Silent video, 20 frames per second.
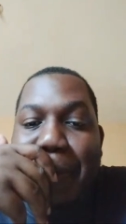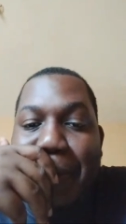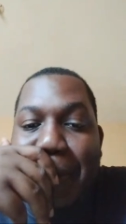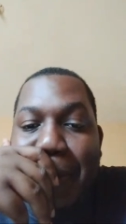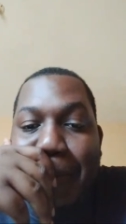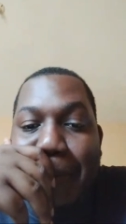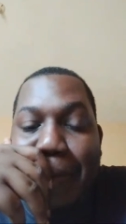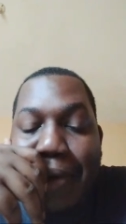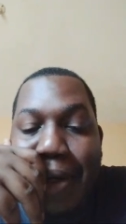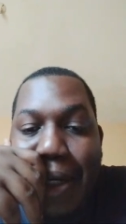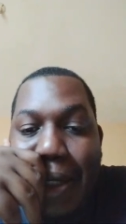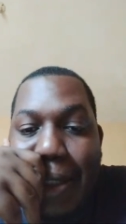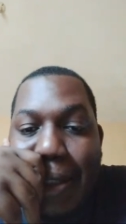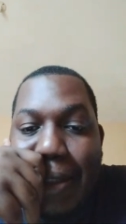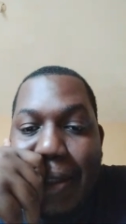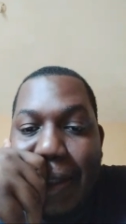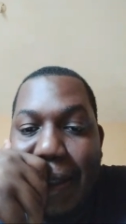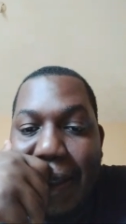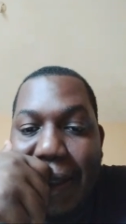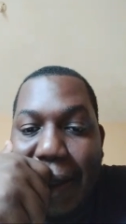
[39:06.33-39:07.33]
up
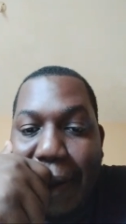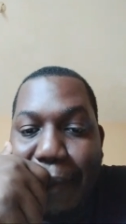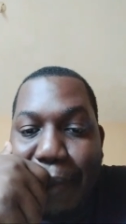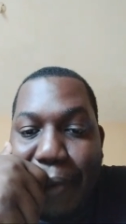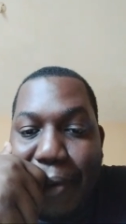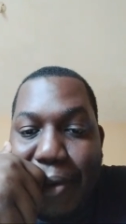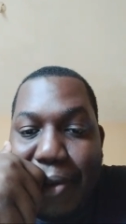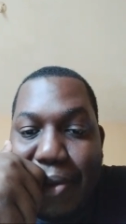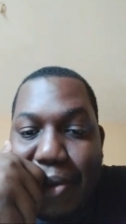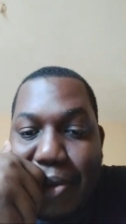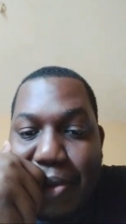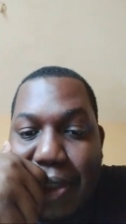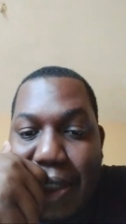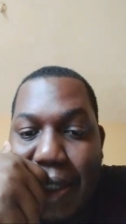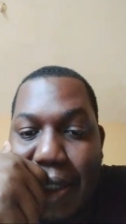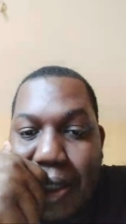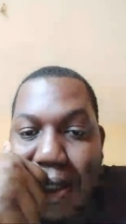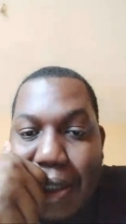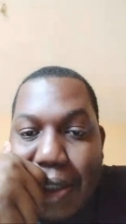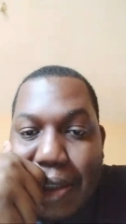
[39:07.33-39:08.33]
one in a Pro Tools in a
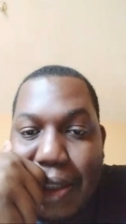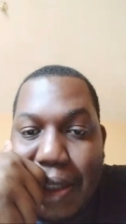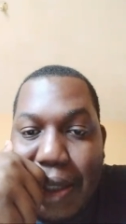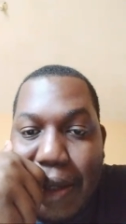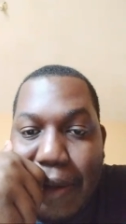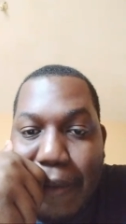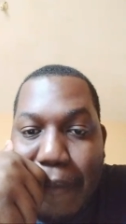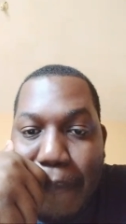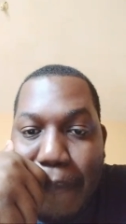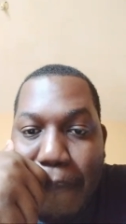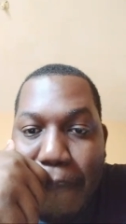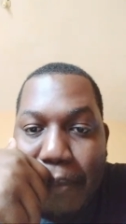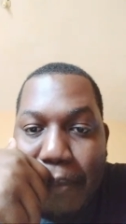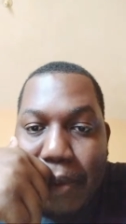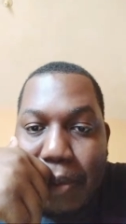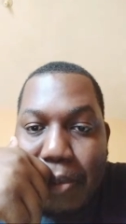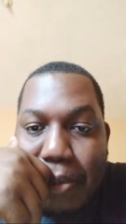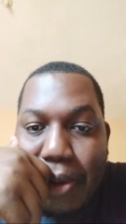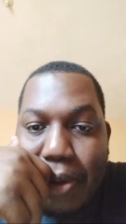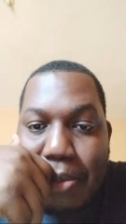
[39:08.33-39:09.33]
long time
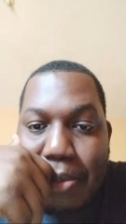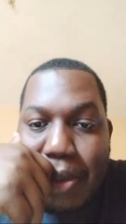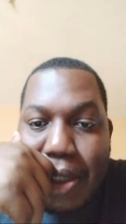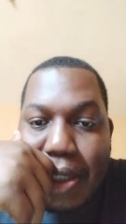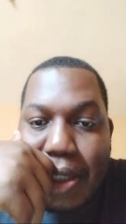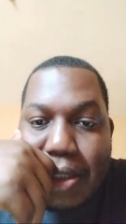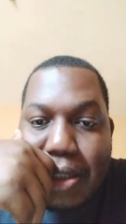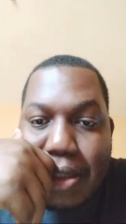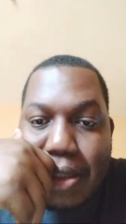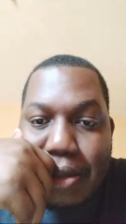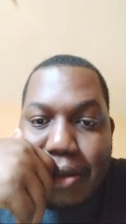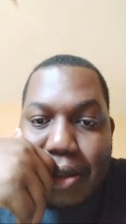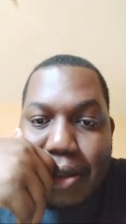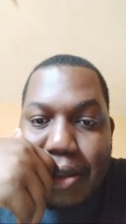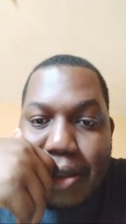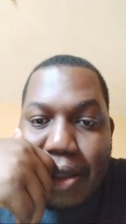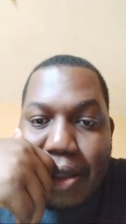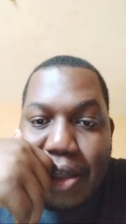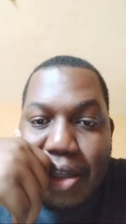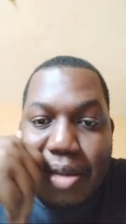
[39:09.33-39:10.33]
about mastering.